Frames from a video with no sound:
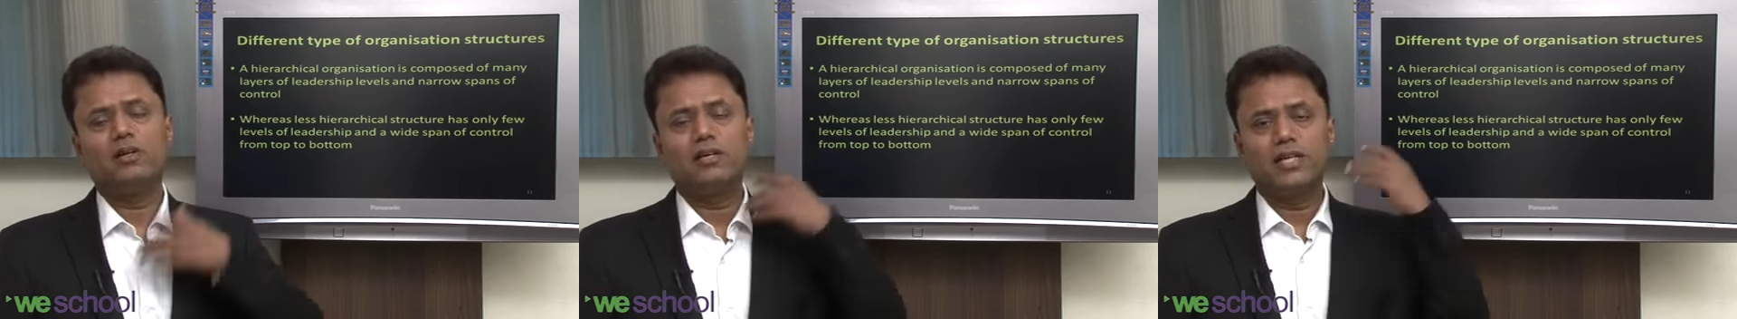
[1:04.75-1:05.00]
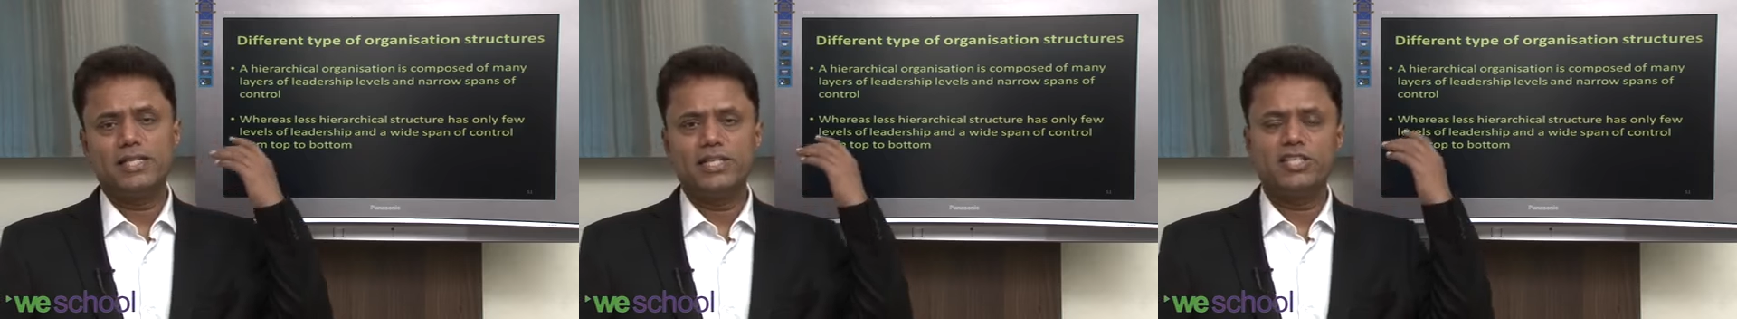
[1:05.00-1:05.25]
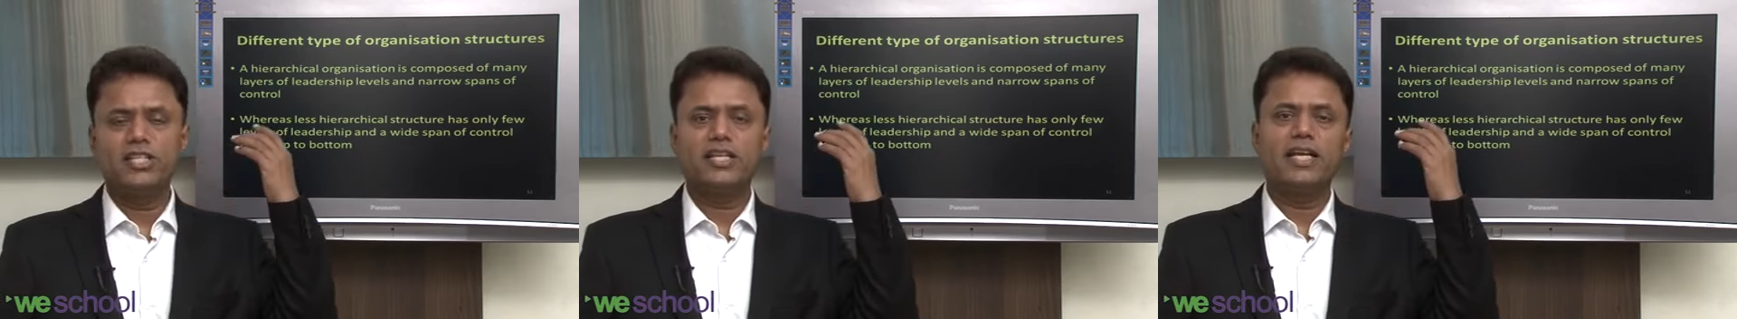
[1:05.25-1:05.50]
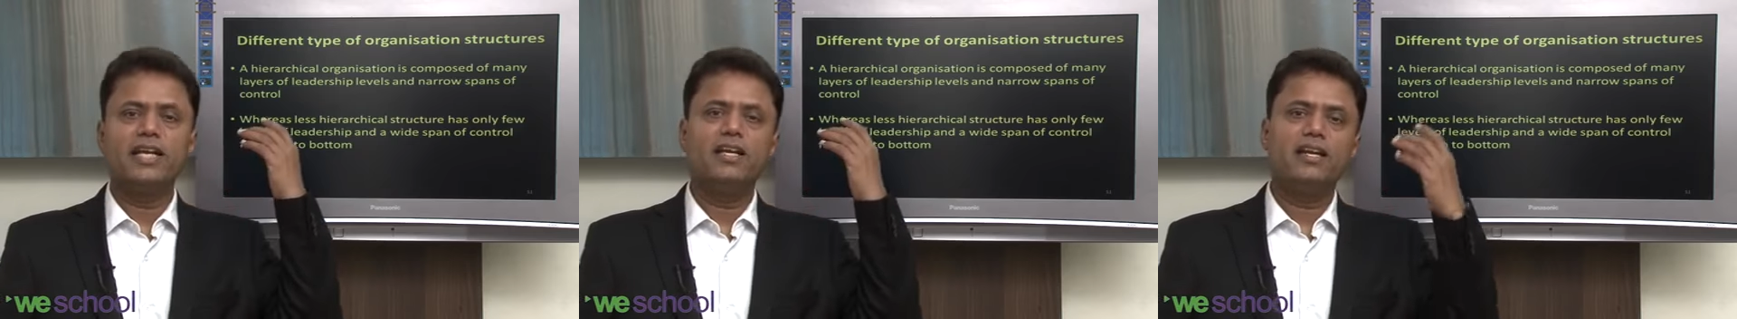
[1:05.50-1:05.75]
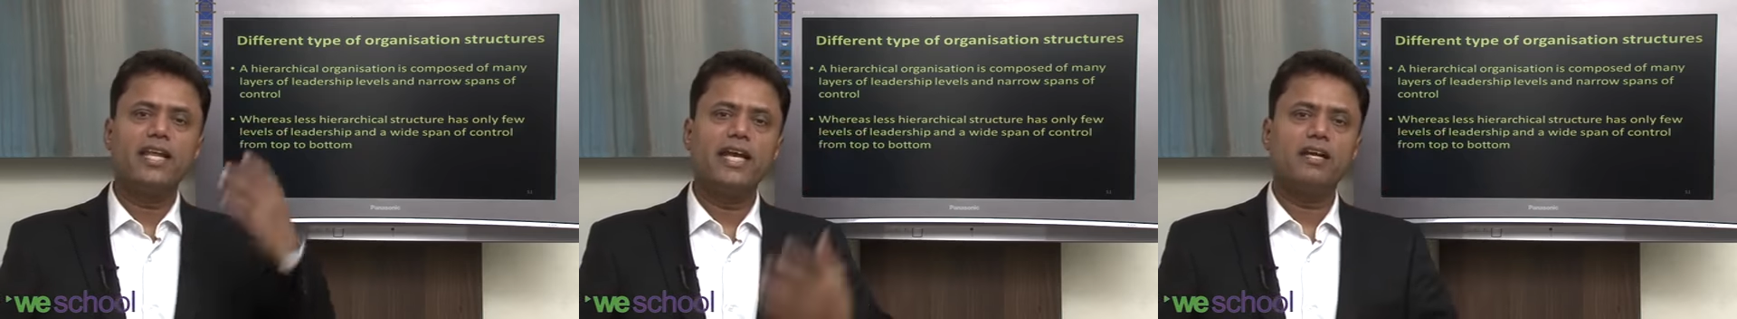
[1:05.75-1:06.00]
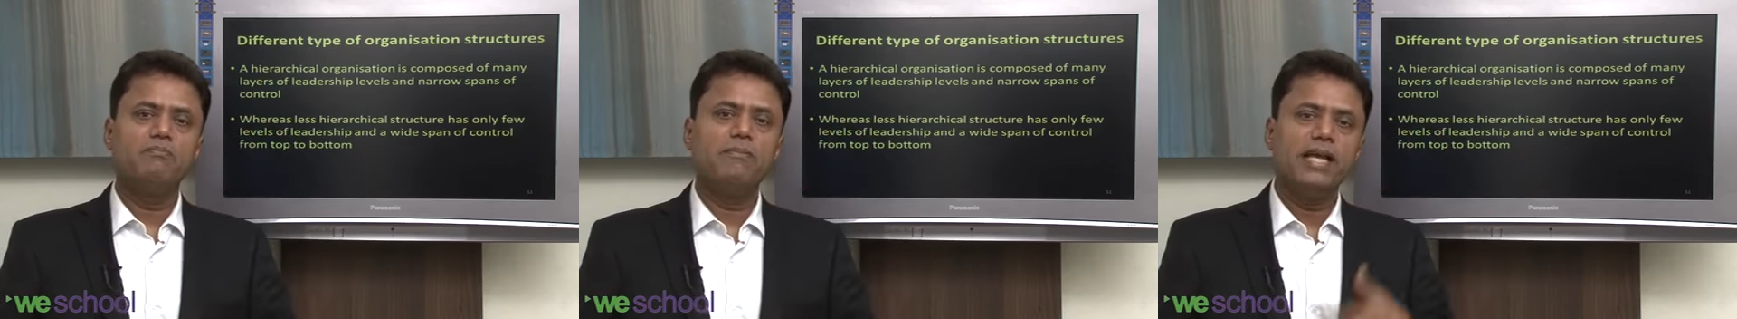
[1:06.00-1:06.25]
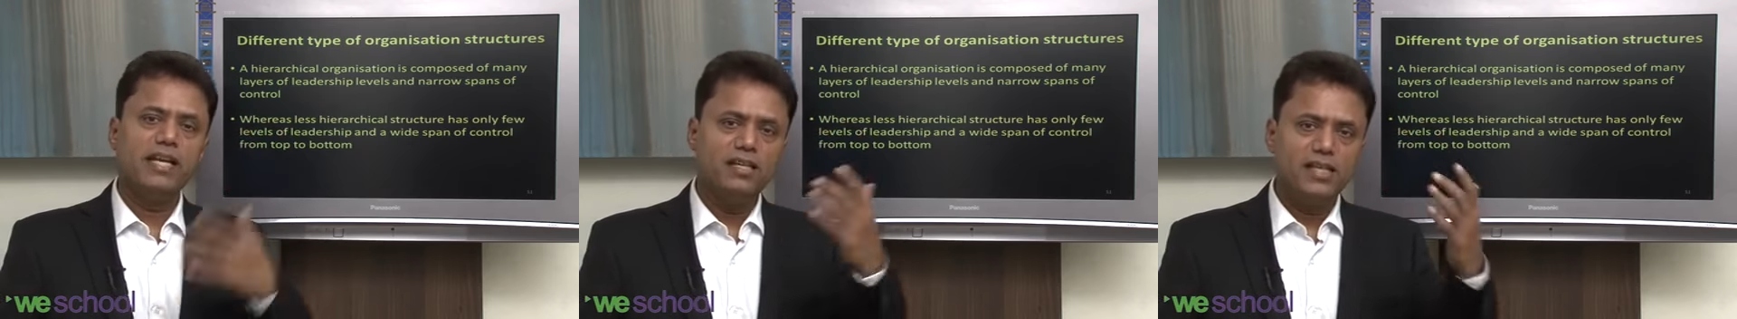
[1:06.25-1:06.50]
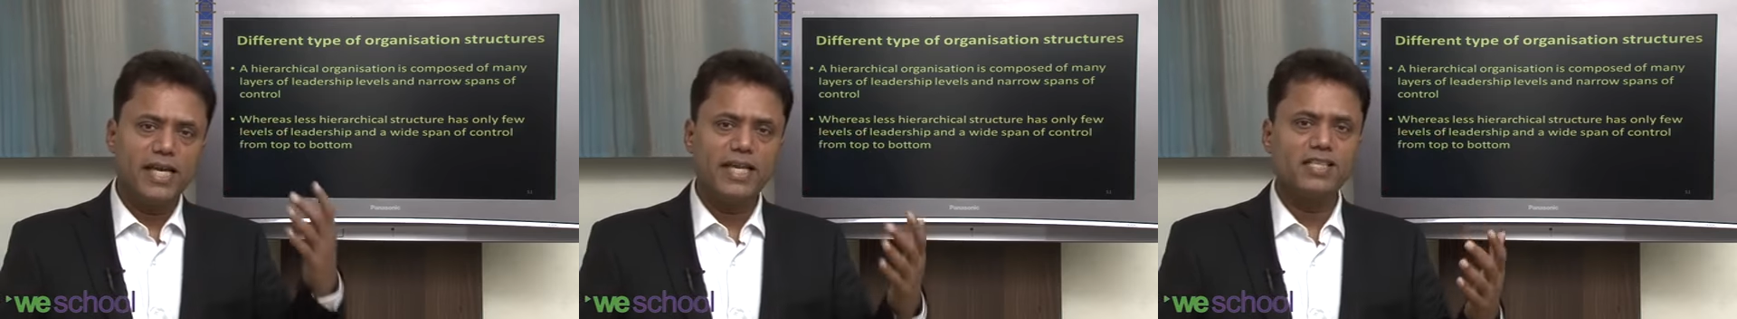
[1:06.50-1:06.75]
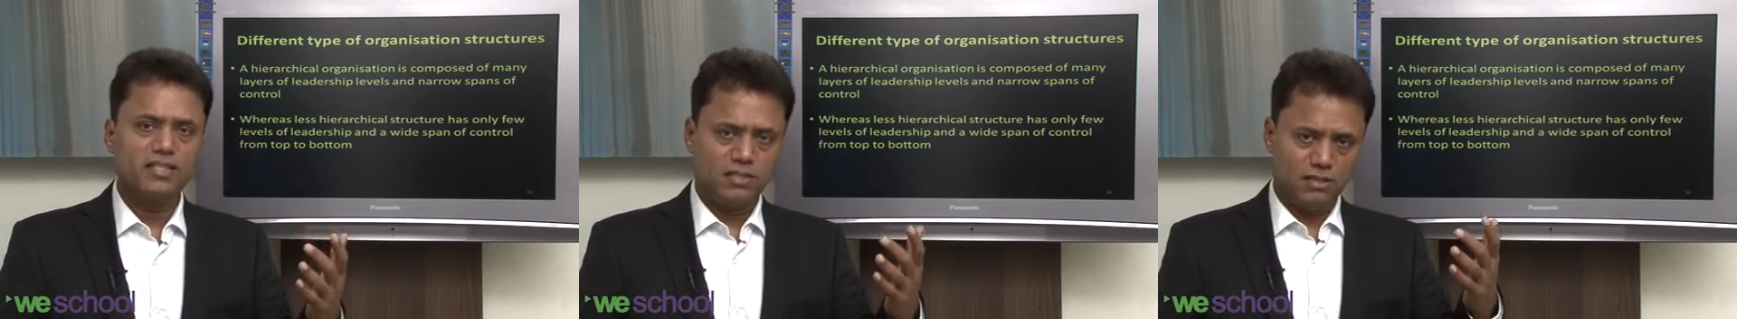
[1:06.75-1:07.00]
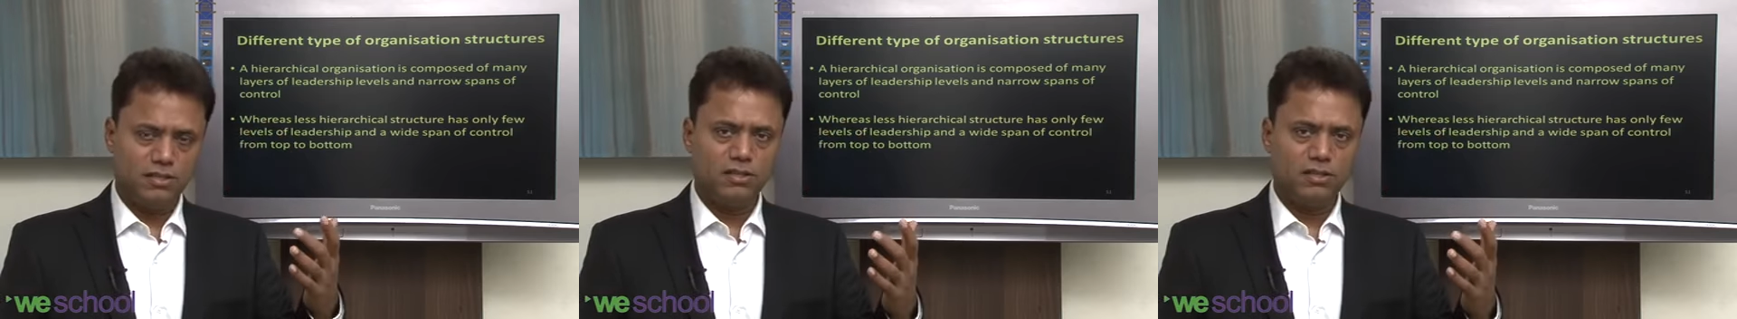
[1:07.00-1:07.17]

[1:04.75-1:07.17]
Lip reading: organization can take many days,